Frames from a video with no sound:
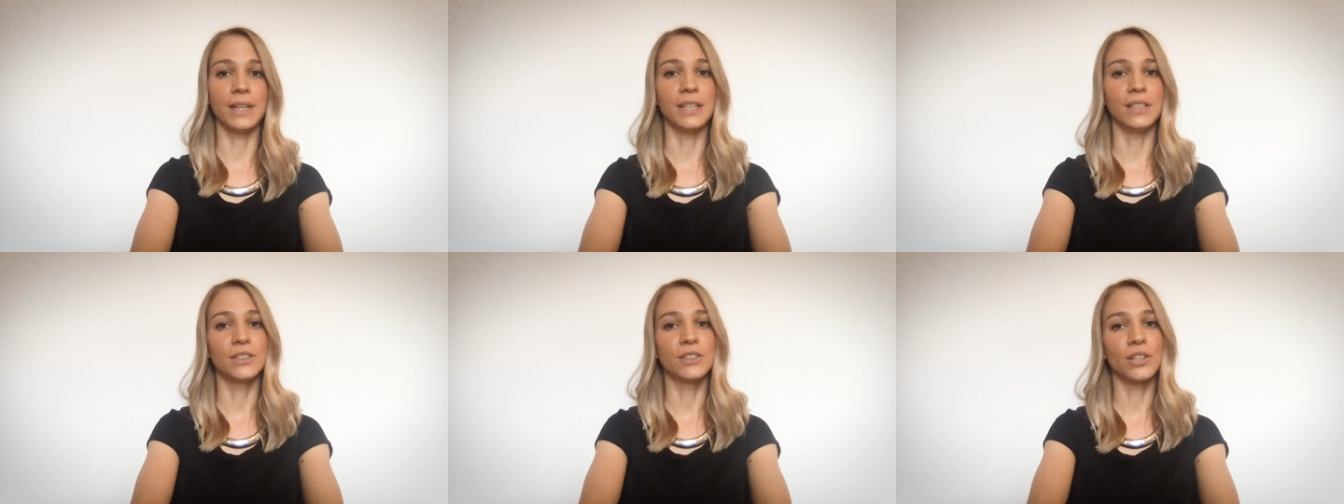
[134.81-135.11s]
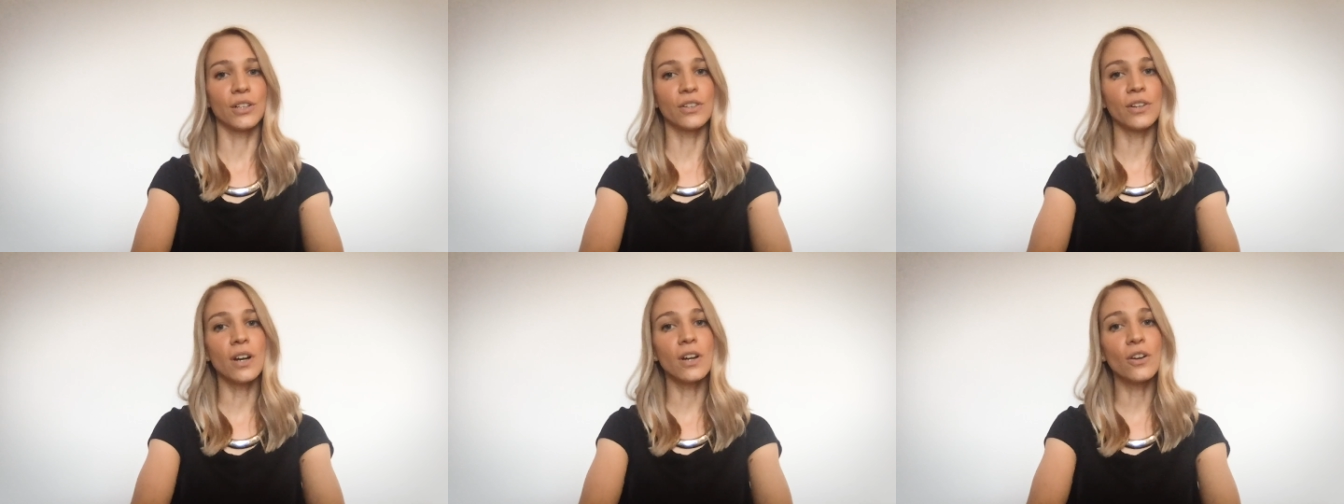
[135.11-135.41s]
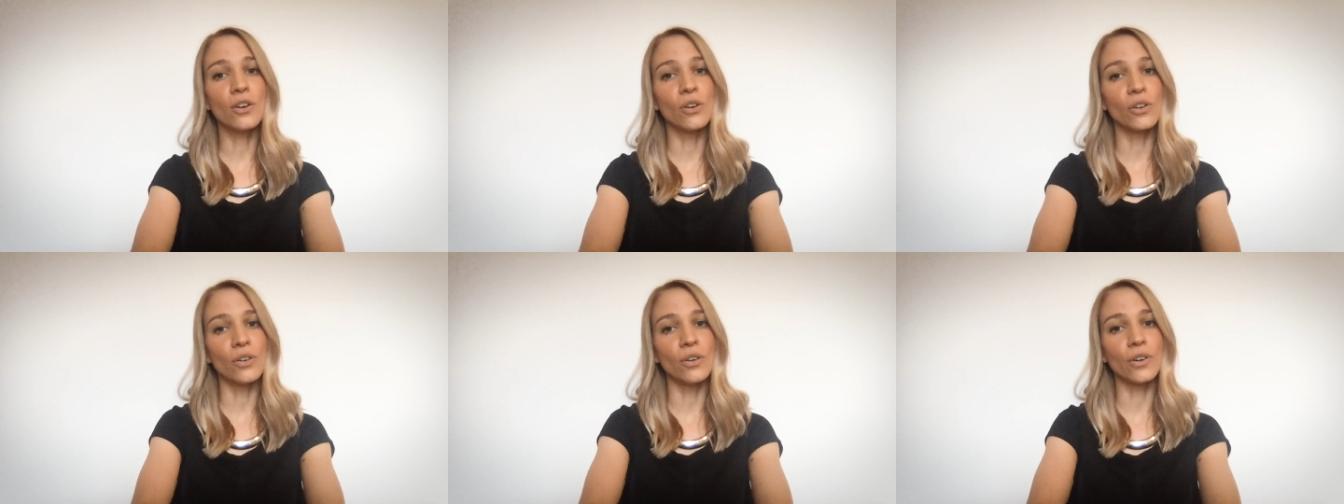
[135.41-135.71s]
internal
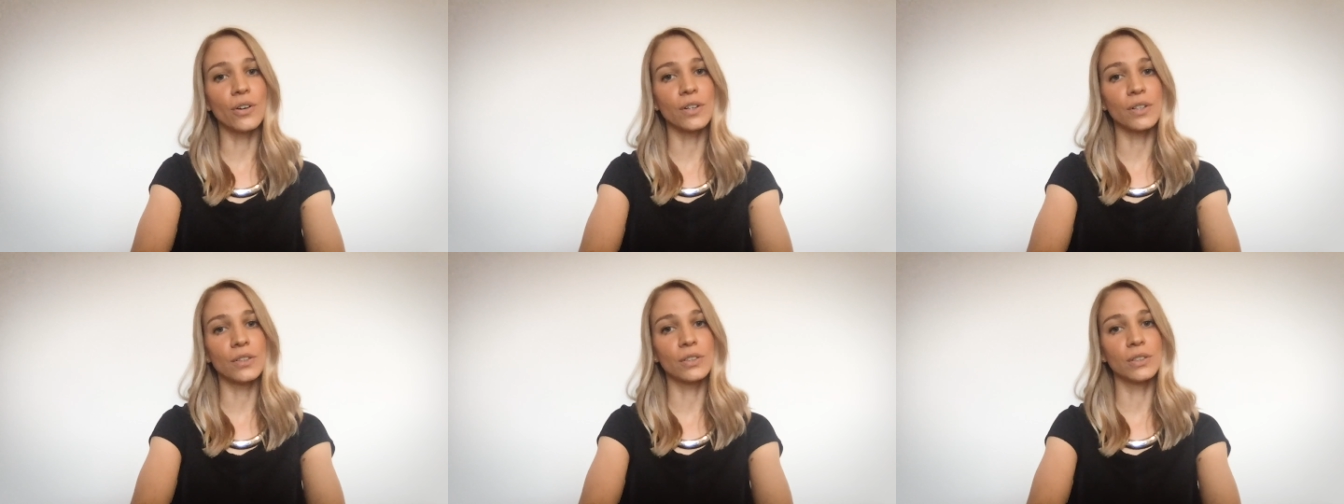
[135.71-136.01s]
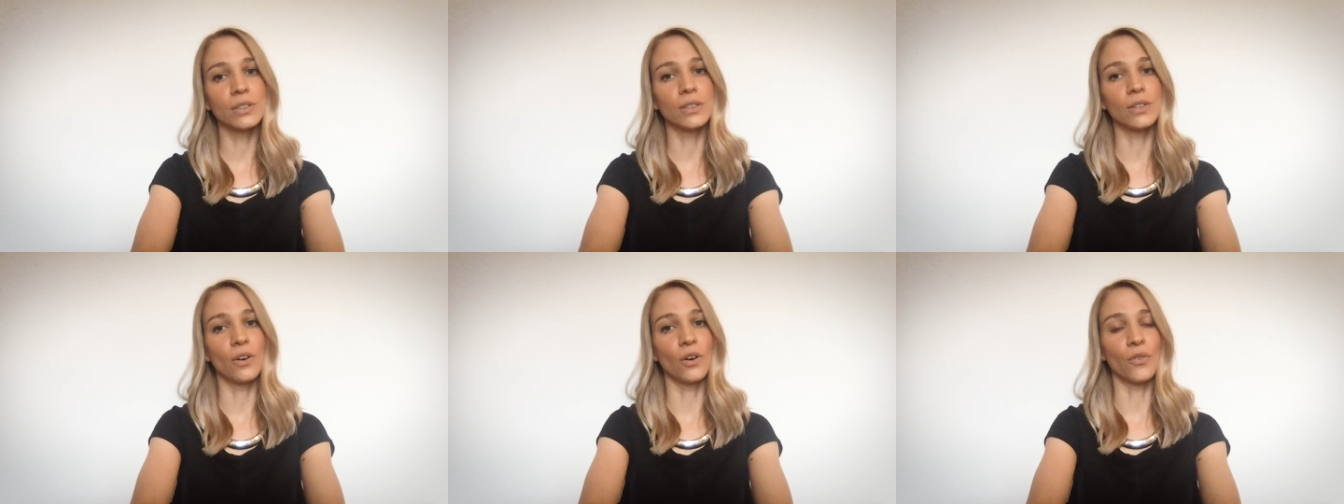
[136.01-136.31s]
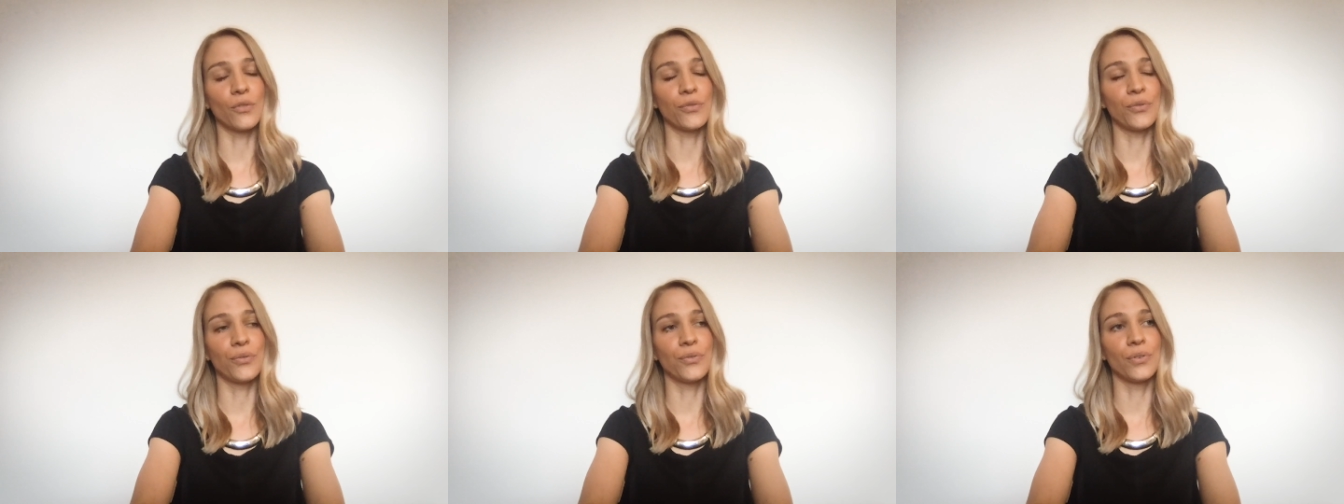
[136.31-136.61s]
cohort
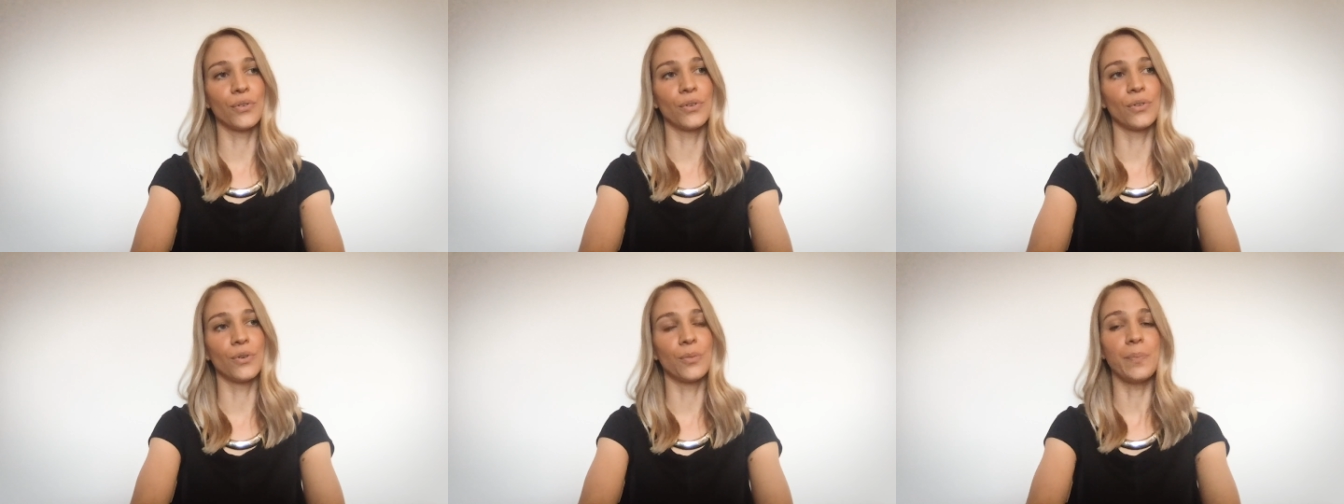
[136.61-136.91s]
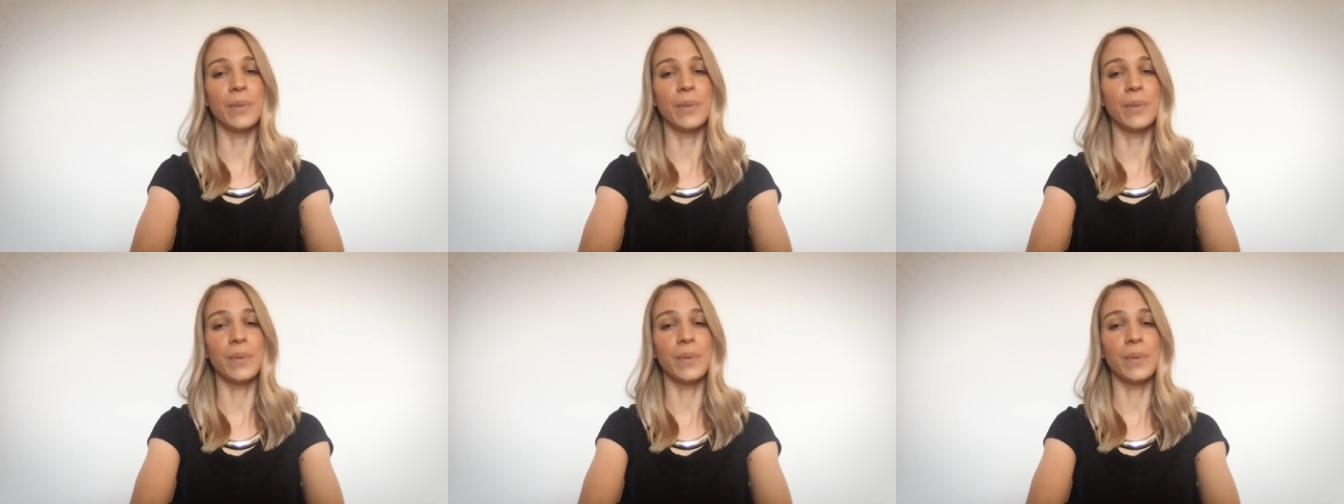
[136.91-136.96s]
of uh,